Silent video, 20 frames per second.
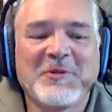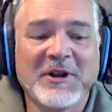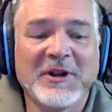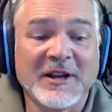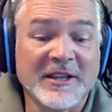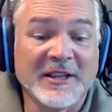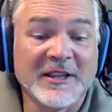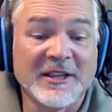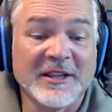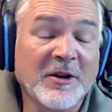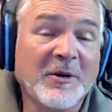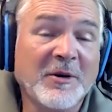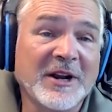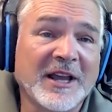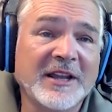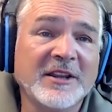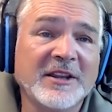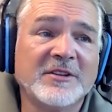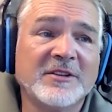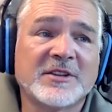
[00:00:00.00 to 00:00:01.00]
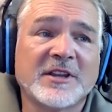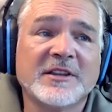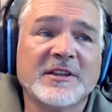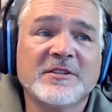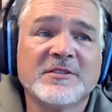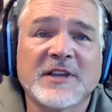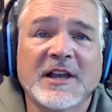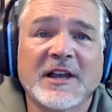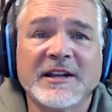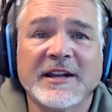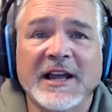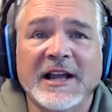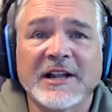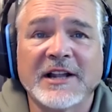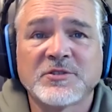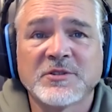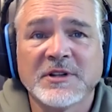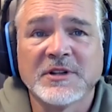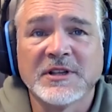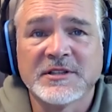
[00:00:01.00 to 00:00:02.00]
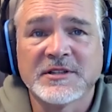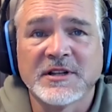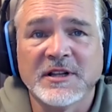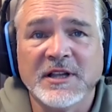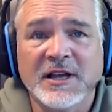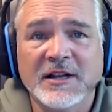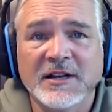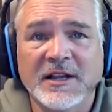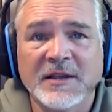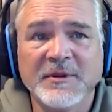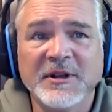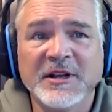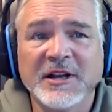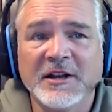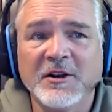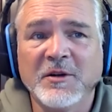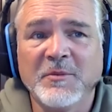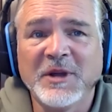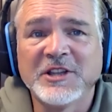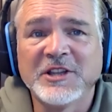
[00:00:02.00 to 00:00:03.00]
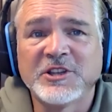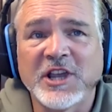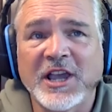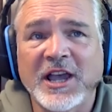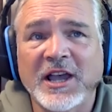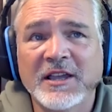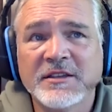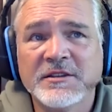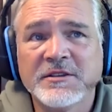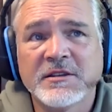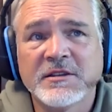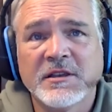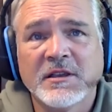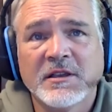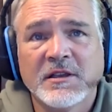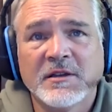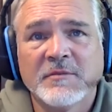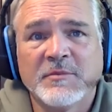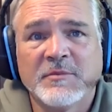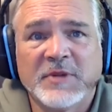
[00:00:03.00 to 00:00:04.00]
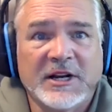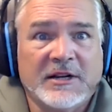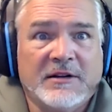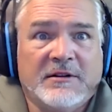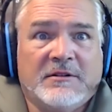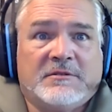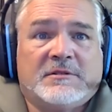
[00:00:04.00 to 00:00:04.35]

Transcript: to, you know what I use? I use iNaturalist a lot. I mean, I know my jazz, but I don't,